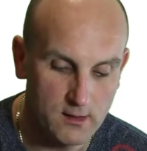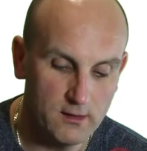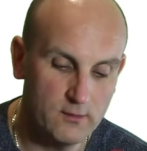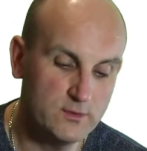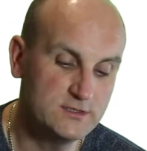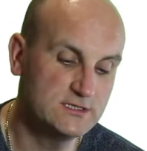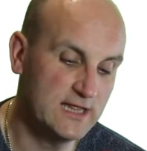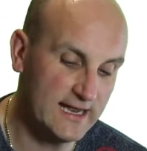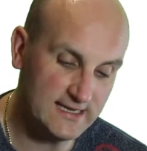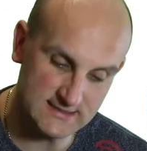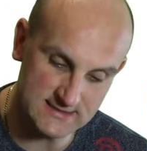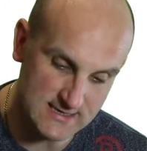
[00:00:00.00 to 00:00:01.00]
which that
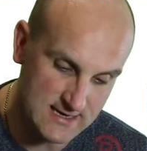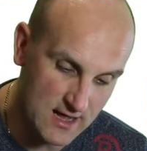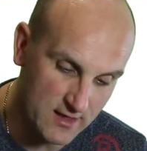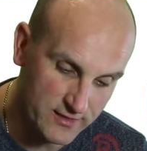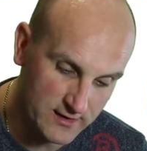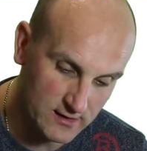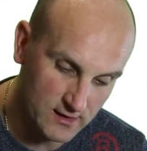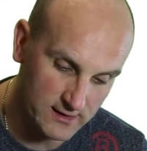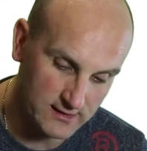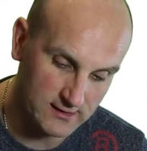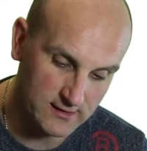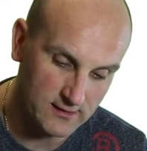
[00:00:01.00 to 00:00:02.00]
is nothing
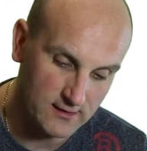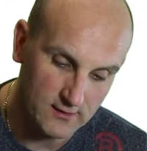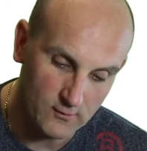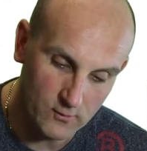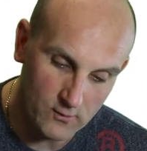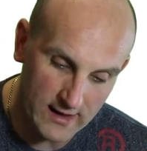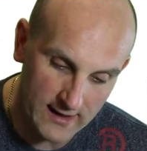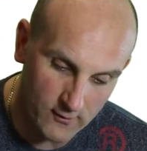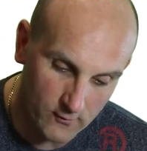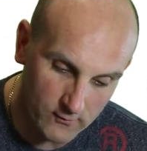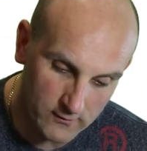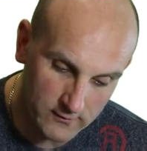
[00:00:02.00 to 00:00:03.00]
like,
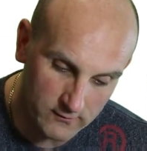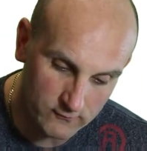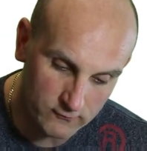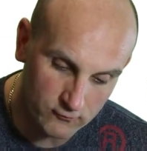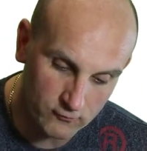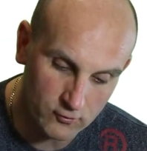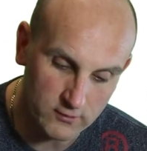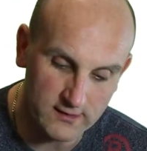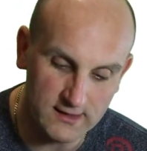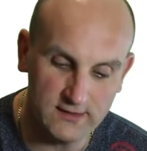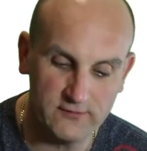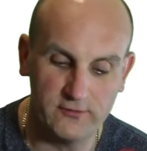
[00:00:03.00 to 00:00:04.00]
wow, drawing
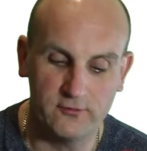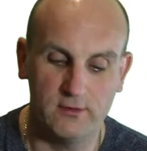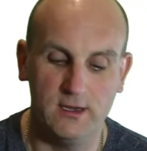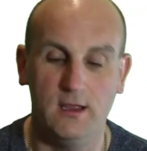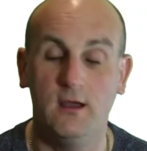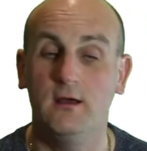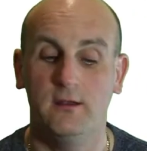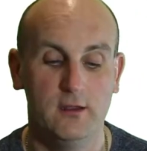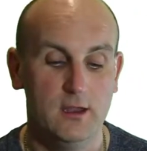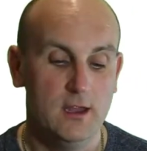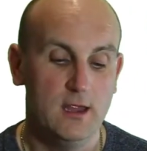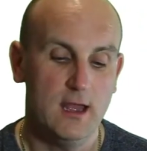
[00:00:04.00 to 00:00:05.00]
these is really hard.
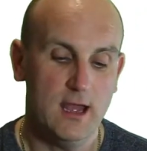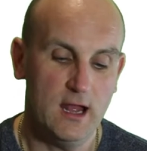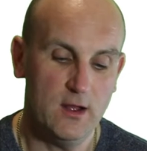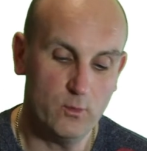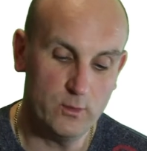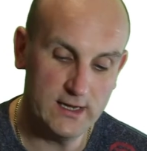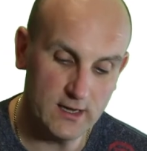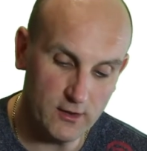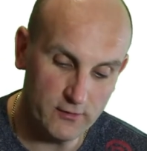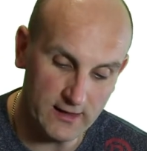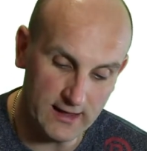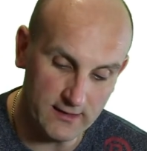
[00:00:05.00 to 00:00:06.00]
We know
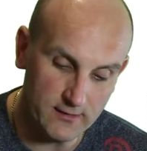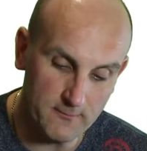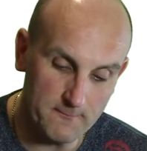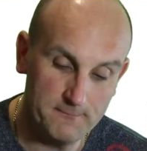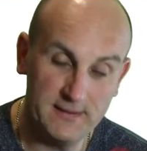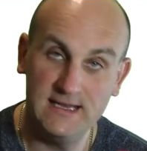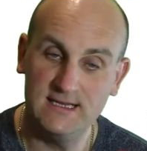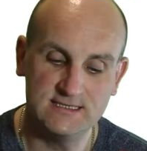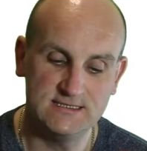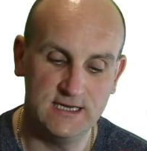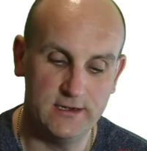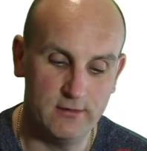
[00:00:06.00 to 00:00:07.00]
that mean is
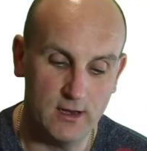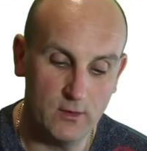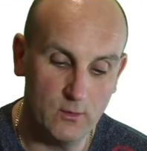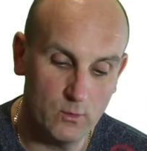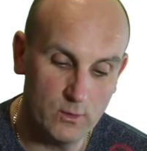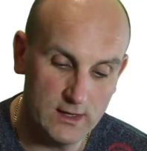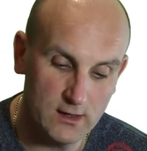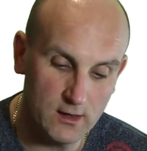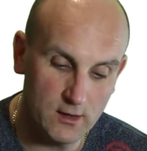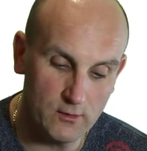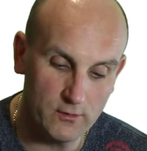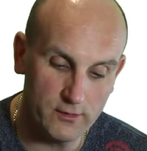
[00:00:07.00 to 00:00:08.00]
0. We
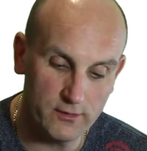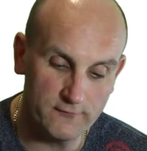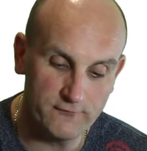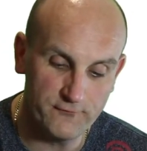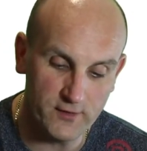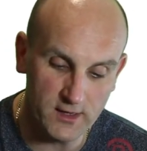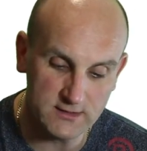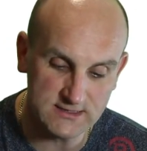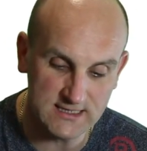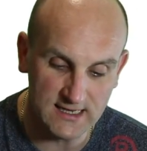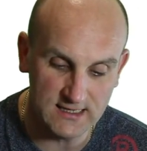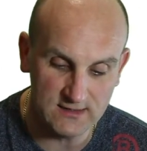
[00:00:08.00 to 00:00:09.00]
know that the first
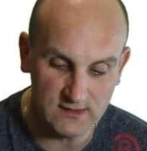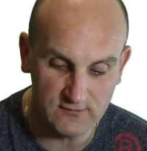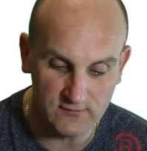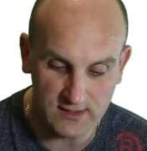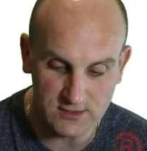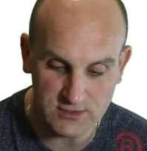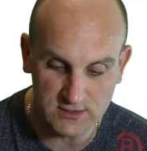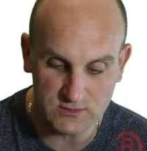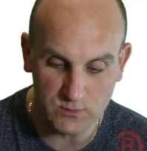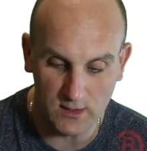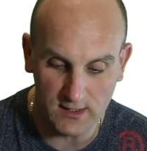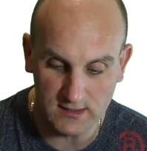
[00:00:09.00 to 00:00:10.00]
standard deviation is
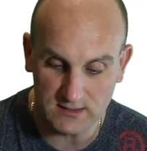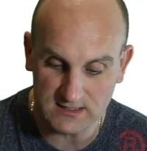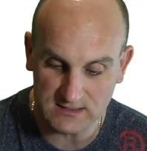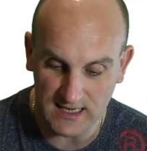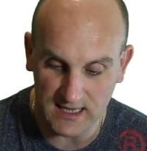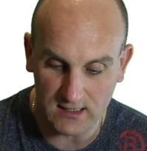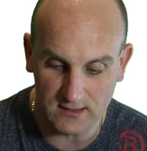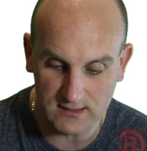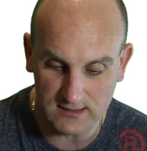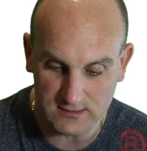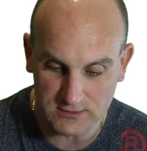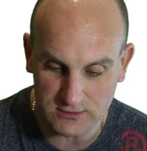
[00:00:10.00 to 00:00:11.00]
1, the second
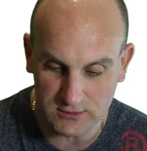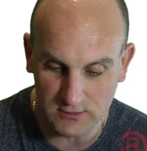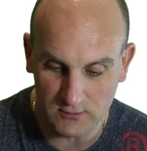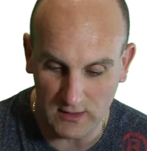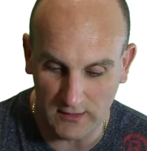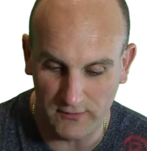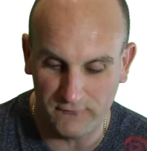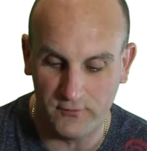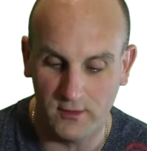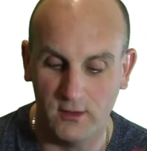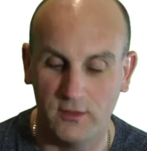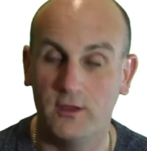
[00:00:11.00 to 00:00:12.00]
is 2, and
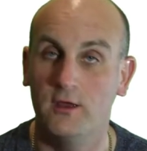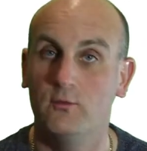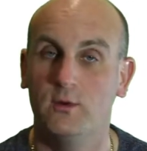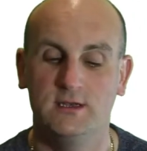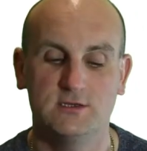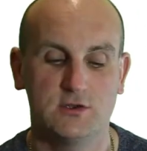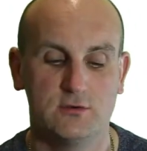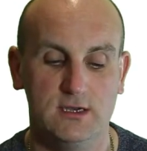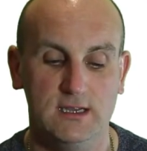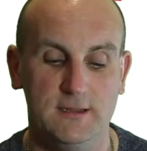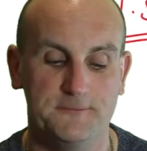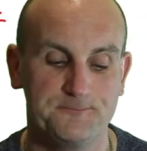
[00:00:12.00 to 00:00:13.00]
the third one is 3.